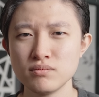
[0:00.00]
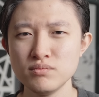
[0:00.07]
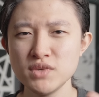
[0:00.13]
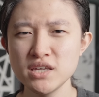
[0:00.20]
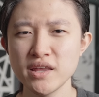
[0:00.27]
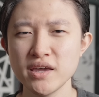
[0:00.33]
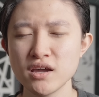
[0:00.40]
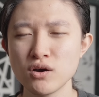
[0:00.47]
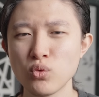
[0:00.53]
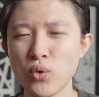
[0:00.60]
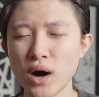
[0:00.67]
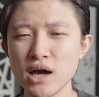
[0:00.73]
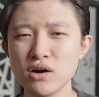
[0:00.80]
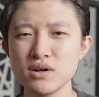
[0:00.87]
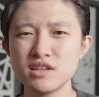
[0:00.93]
Meaning,
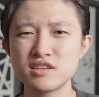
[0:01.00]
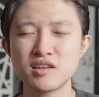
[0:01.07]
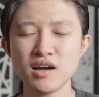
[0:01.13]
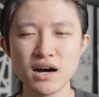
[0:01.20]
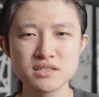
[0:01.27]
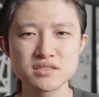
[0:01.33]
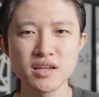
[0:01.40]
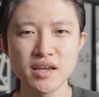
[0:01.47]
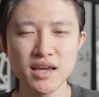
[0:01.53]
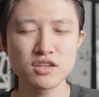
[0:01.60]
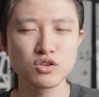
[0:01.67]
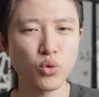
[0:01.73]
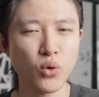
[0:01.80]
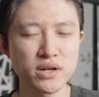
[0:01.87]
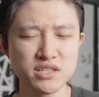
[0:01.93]
while it does
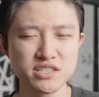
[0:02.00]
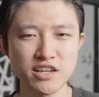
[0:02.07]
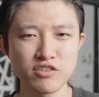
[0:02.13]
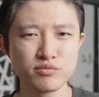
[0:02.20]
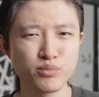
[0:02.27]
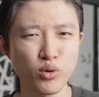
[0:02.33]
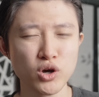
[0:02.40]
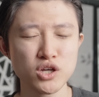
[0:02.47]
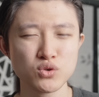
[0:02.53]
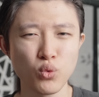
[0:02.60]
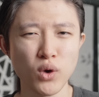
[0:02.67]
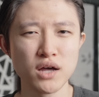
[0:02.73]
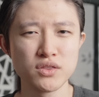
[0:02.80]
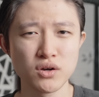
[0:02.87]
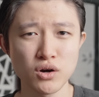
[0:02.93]
hit twenty-seven point
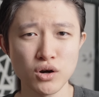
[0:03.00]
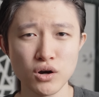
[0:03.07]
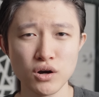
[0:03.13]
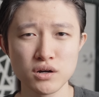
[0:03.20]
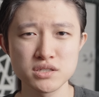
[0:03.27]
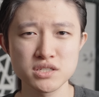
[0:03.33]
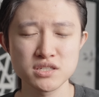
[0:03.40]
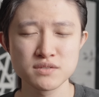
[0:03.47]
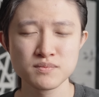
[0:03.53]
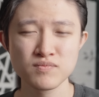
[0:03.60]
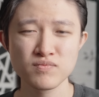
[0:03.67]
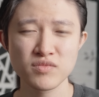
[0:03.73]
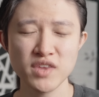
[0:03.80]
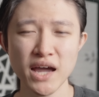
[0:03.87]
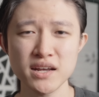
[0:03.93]
one hertz,
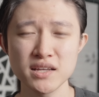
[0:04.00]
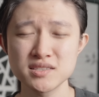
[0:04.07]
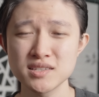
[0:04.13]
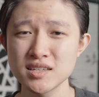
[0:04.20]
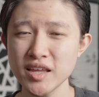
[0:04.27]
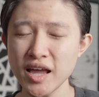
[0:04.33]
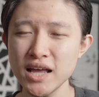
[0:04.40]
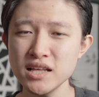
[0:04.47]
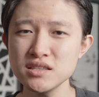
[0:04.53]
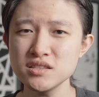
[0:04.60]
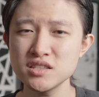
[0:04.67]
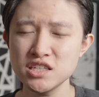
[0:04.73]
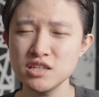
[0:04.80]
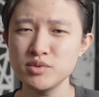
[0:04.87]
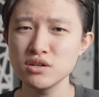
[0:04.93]
that is ten
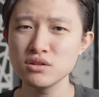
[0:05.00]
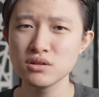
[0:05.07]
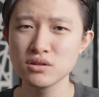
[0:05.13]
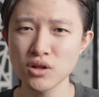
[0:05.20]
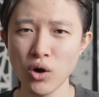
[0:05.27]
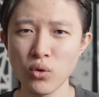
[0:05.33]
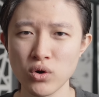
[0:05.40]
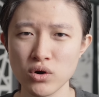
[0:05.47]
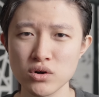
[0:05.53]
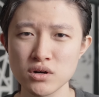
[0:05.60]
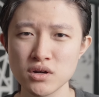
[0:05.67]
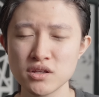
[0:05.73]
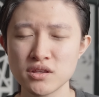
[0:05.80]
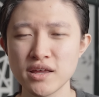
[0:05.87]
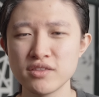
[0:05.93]
D B
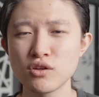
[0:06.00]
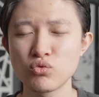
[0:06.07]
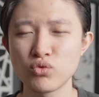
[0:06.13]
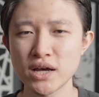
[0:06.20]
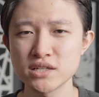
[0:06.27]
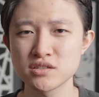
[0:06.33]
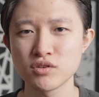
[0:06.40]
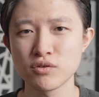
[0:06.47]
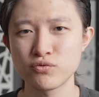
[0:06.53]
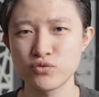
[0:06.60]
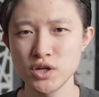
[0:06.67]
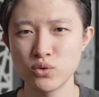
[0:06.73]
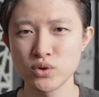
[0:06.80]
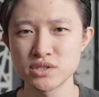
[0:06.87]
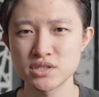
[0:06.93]
lower than the rest of the
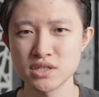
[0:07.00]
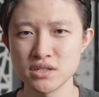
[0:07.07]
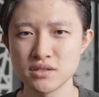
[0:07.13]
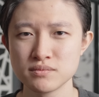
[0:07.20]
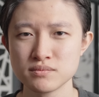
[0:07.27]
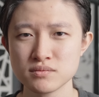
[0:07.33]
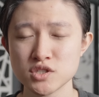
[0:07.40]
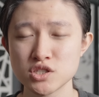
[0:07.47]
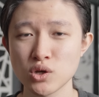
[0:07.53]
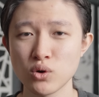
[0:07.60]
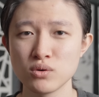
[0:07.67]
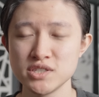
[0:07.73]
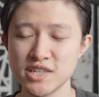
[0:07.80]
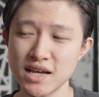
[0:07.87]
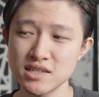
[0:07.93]
frequency.
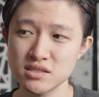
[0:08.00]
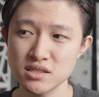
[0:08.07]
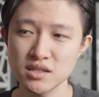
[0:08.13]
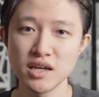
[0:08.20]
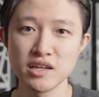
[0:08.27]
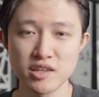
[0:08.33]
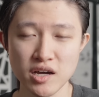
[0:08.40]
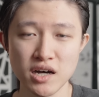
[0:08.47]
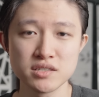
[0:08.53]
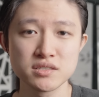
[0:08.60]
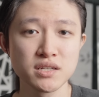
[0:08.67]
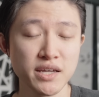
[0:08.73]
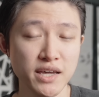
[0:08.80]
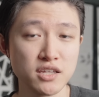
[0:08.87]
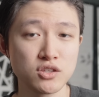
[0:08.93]
So yes, it
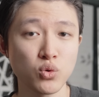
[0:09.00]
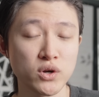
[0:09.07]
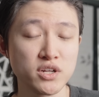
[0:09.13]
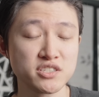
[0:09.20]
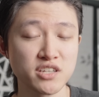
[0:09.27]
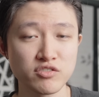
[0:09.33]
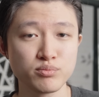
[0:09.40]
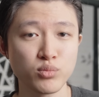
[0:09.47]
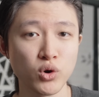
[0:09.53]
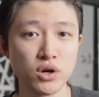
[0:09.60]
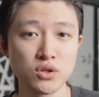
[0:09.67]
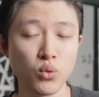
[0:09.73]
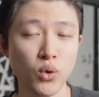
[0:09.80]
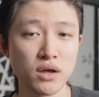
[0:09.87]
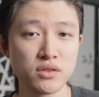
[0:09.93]
does hit twenty-seven
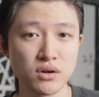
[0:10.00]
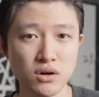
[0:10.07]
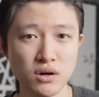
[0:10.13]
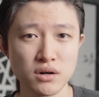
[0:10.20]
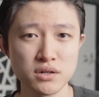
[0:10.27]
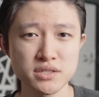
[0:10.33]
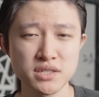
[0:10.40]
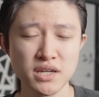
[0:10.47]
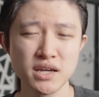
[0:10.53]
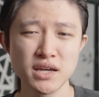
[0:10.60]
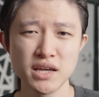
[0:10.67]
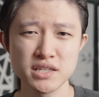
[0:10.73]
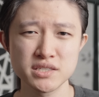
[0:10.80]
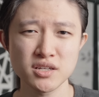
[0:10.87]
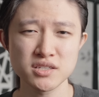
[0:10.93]
point one hertz,
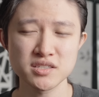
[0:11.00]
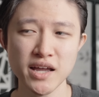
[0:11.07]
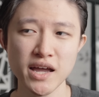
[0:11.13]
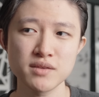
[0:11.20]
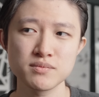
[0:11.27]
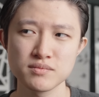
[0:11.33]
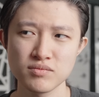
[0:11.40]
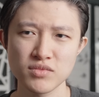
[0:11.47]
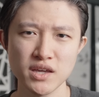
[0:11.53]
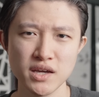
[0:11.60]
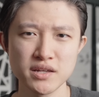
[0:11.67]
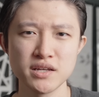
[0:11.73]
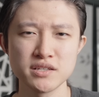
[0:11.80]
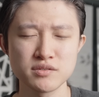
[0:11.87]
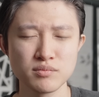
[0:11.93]
it's just that
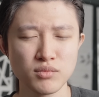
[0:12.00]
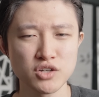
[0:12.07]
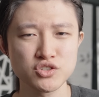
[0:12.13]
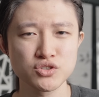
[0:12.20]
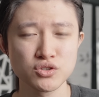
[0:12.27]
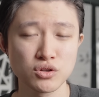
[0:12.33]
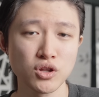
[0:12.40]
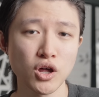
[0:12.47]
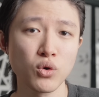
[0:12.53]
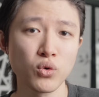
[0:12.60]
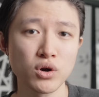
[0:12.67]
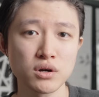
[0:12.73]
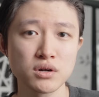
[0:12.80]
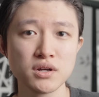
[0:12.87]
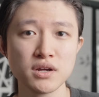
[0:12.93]
it is much
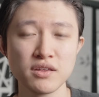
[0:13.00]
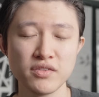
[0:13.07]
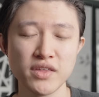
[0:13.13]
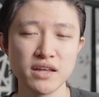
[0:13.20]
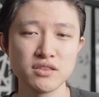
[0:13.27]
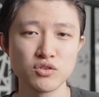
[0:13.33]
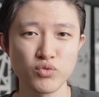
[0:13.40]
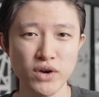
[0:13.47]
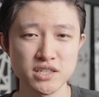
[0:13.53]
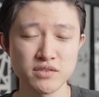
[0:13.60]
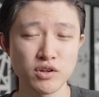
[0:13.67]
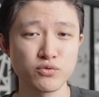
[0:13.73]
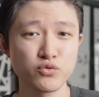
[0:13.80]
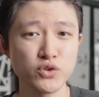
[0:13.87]
lower than the rest of the